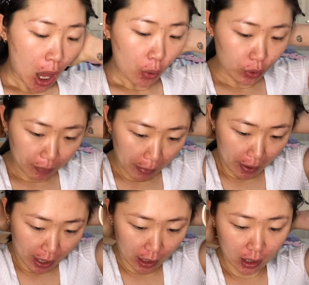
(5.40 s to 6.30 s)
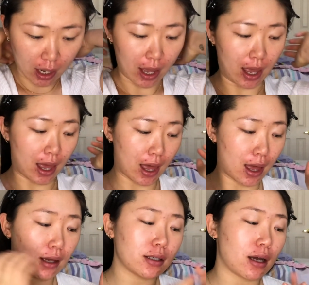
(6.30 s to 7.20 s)
with my man,
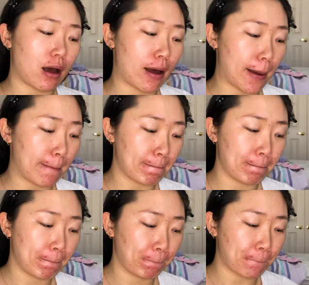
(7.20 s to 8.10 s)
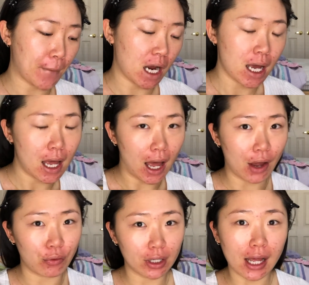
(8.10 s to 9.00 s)
and I
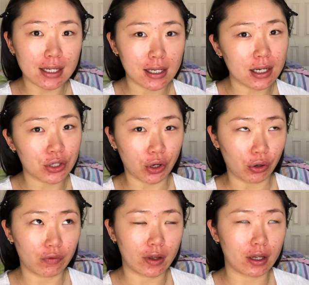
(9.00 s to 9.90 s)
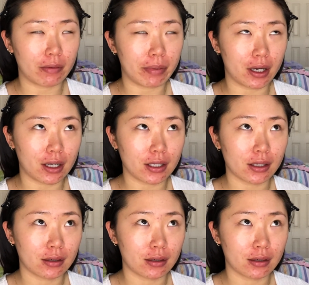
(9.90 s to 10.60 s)
realize that it's COVID, but